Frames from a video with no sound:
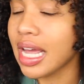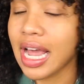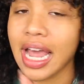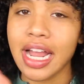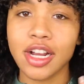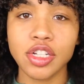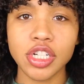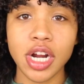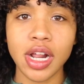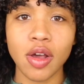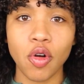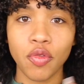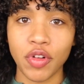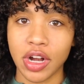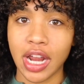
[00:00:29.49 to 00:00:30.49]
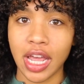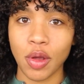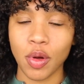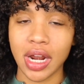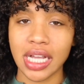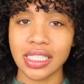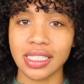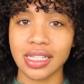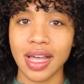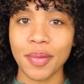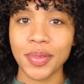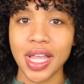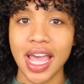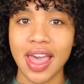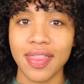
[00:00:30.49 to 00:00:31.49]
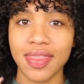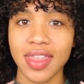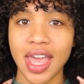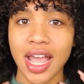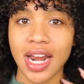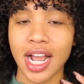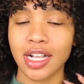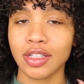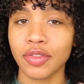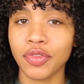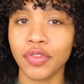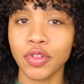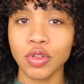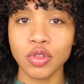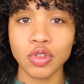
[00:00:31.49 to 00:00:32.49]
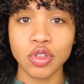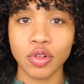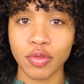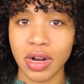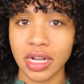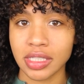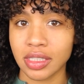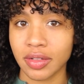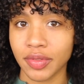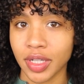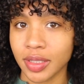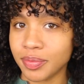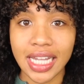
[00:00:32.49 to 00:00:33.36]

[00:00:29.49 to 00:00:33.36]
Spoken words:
Like I air dried it overnight while I slept, and then I diffused the rest of it.